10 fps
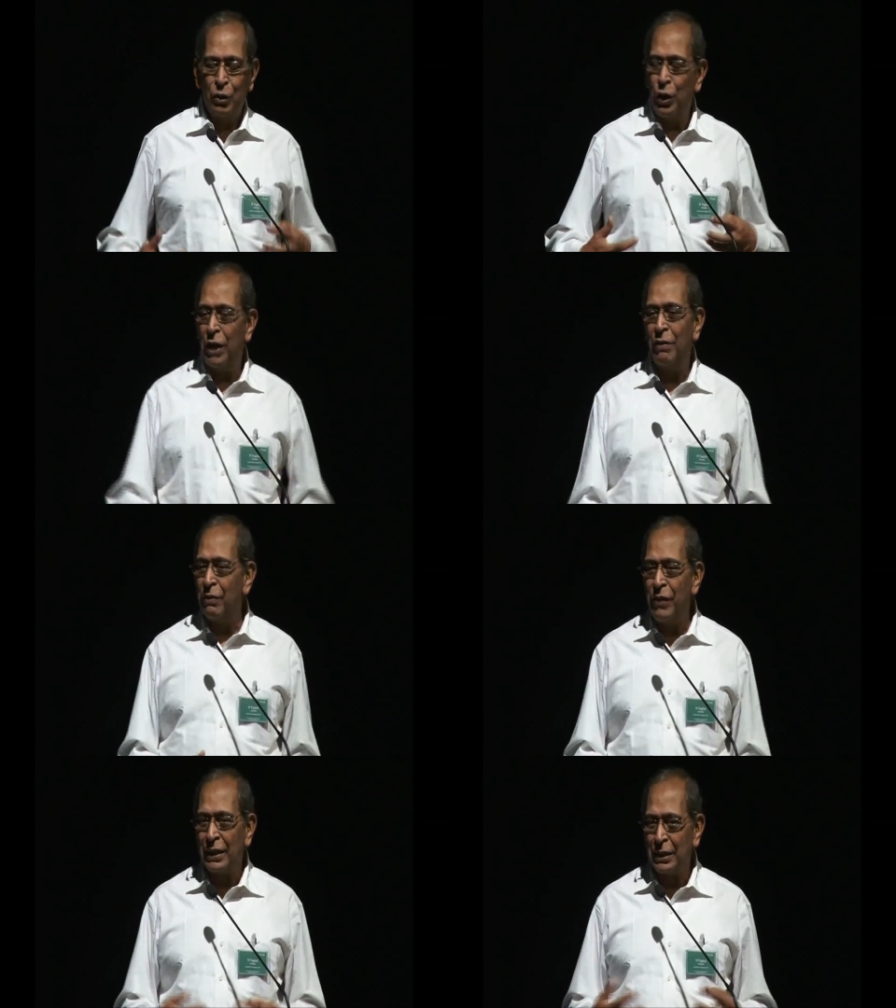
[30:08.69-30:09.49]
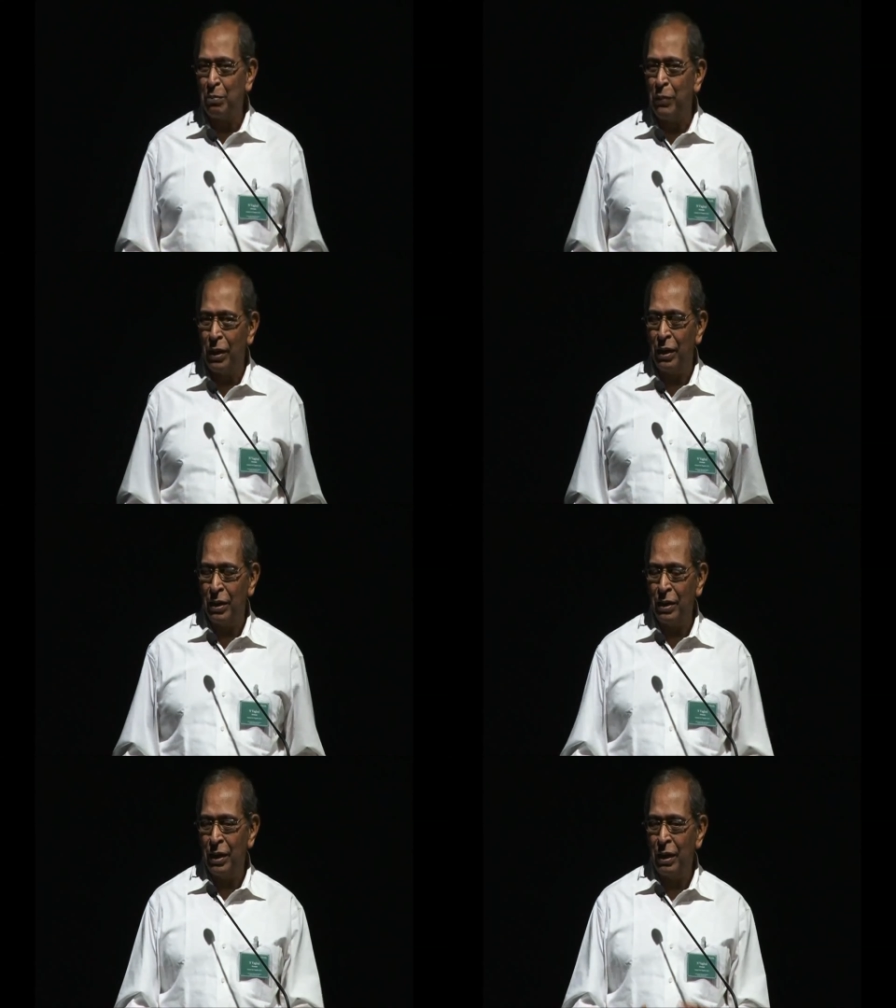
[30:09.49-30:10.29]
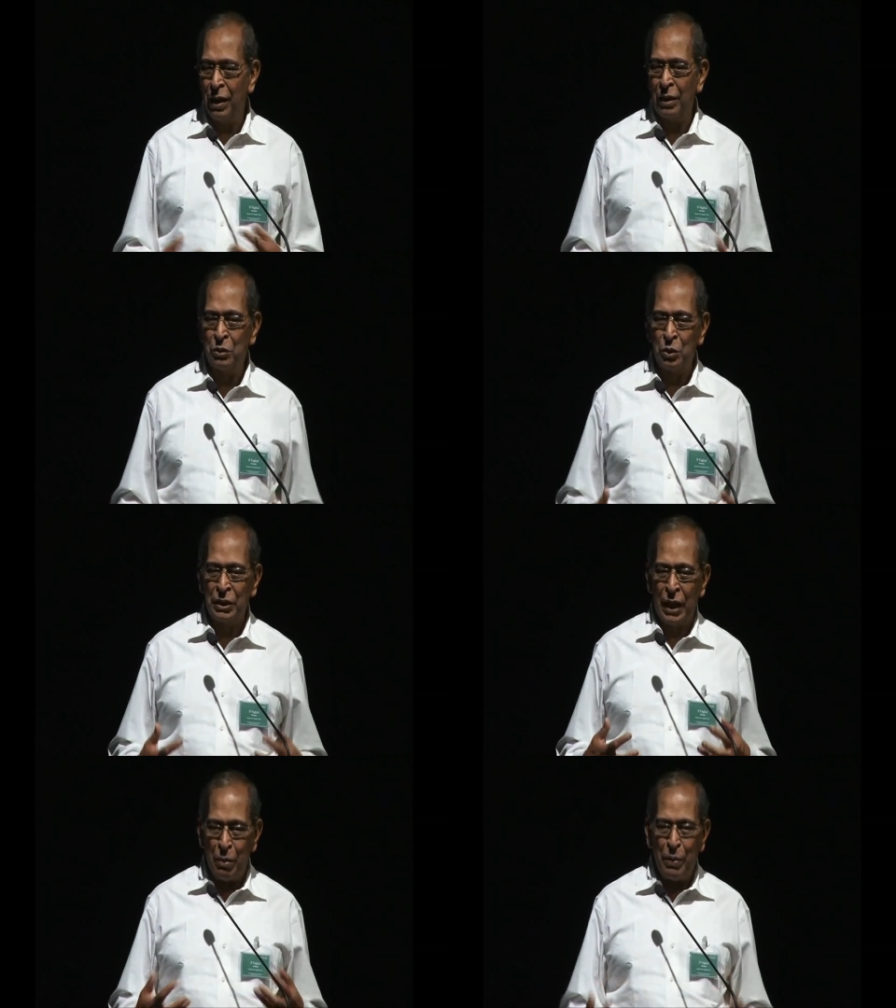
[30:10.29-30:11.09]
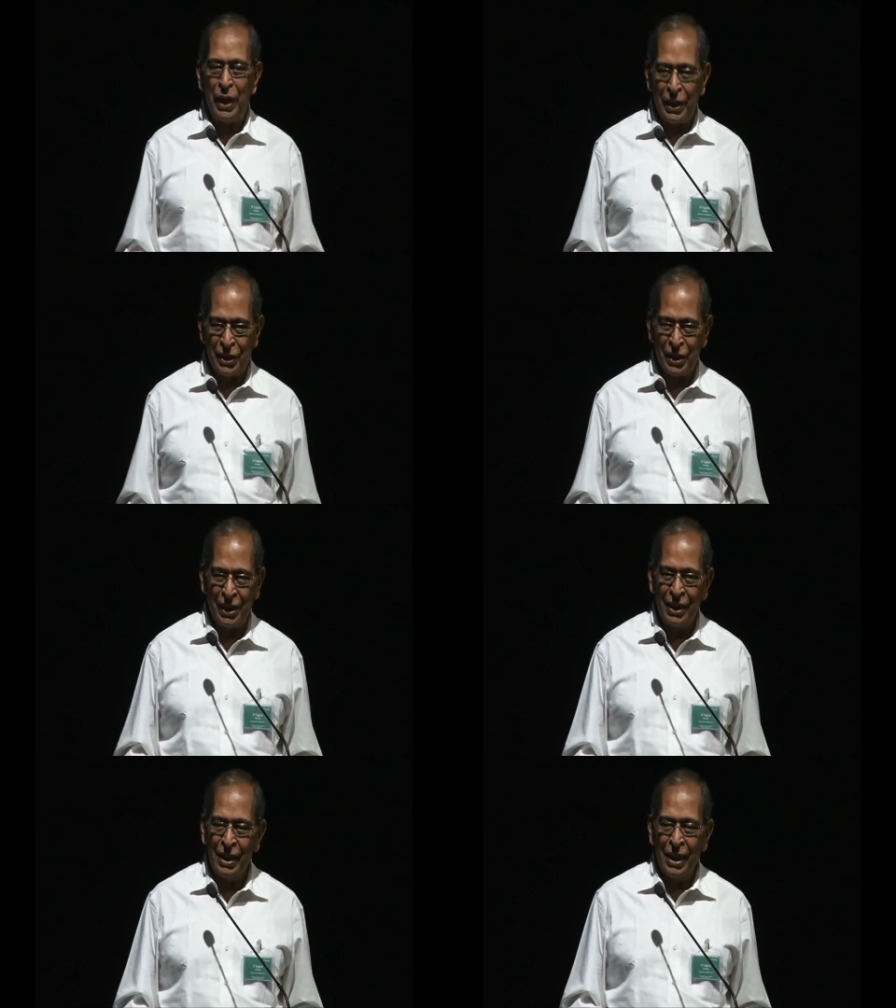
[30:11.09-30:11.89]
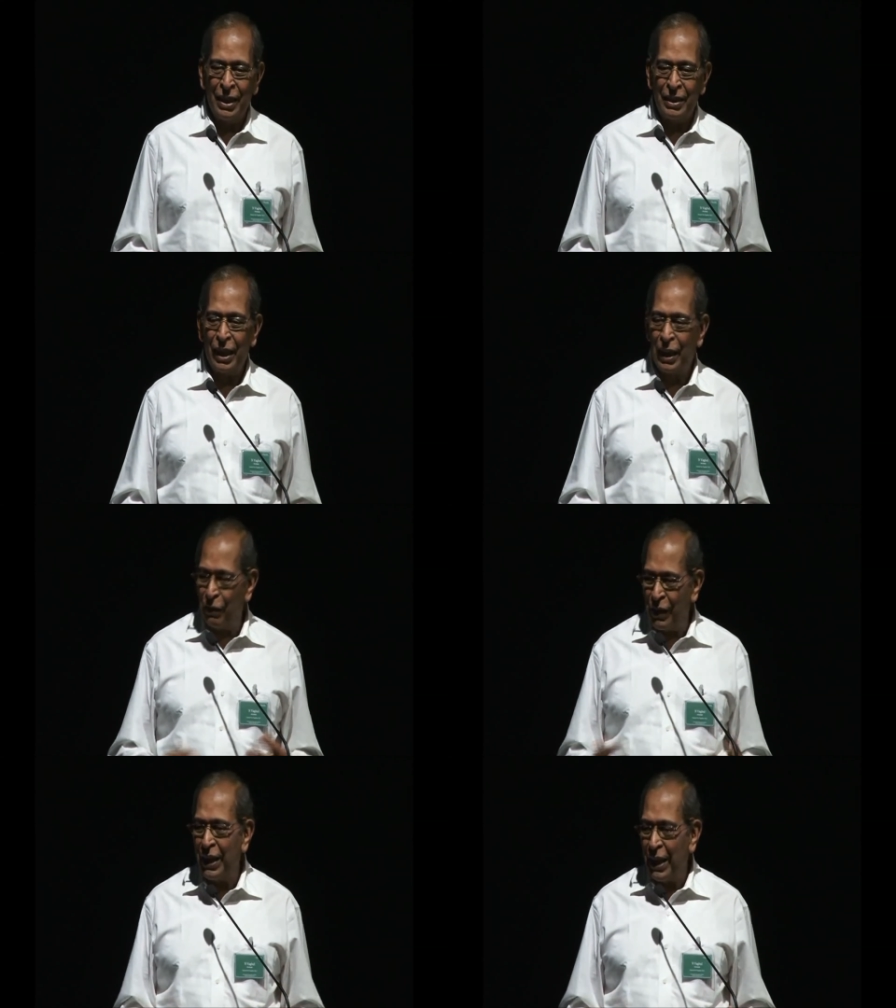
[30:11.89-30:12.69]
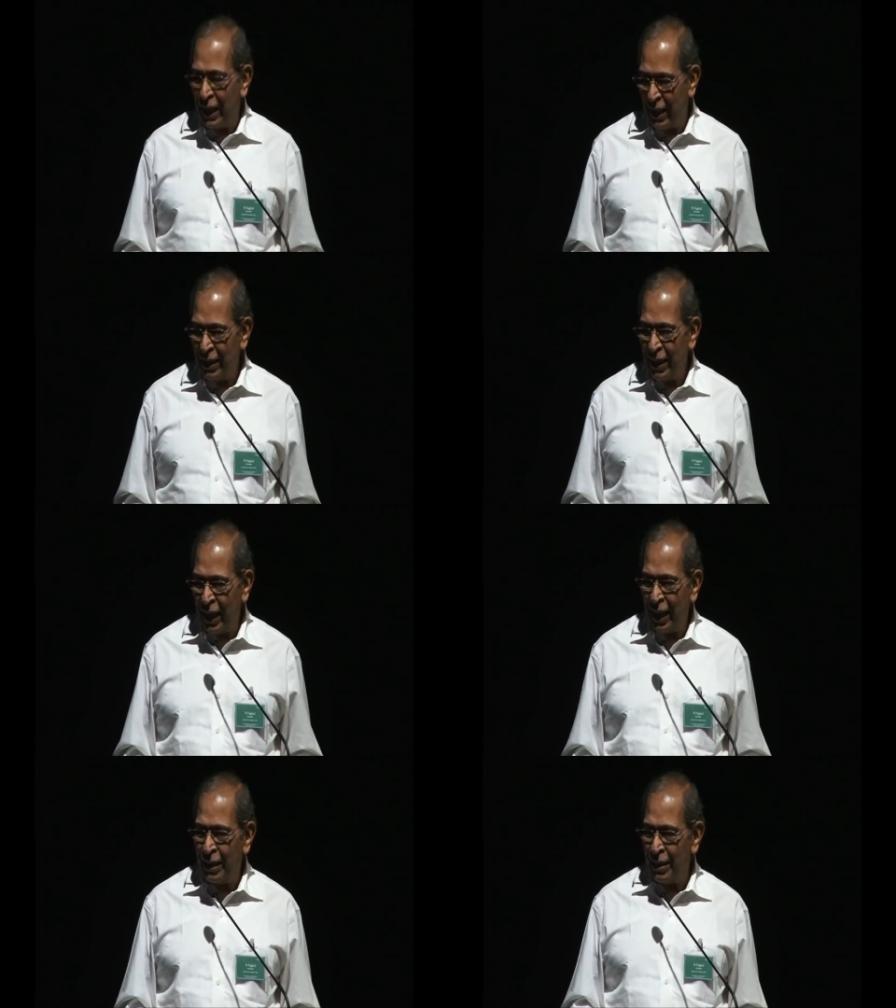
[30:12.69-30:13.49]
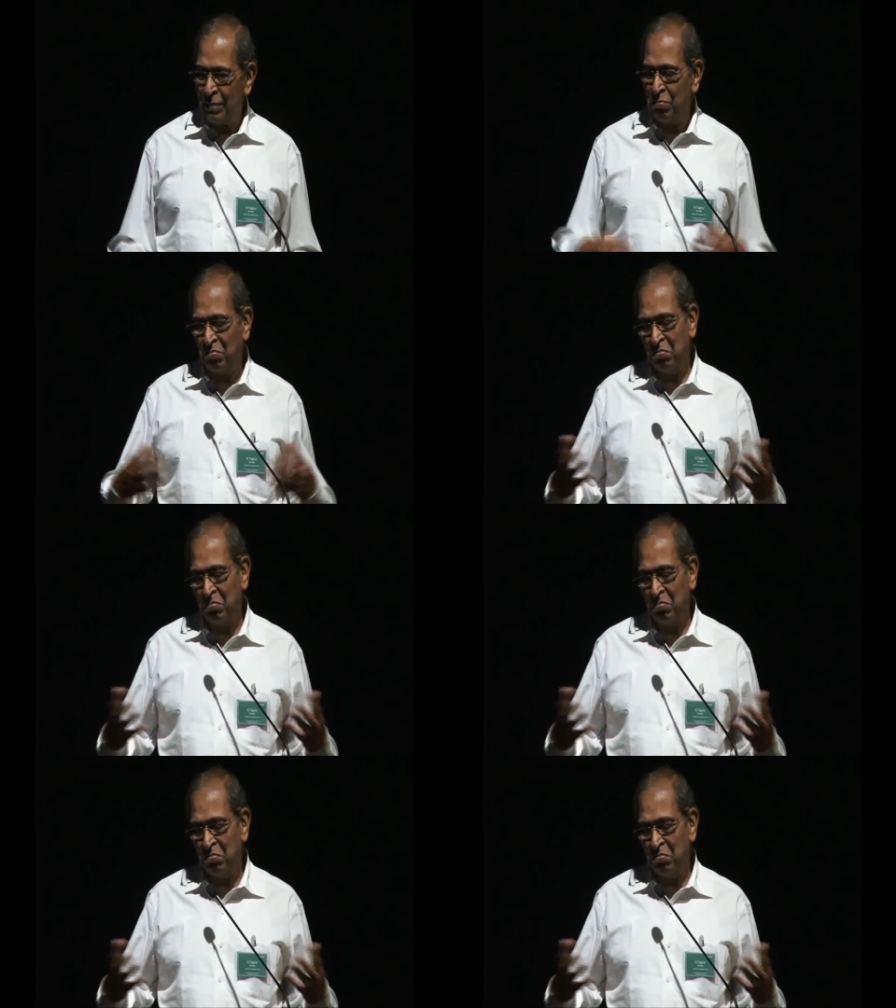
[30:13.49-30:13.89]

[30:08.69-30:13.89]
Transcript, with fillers: Today when we assemble uh, to celebrate uh, the Give India and uh,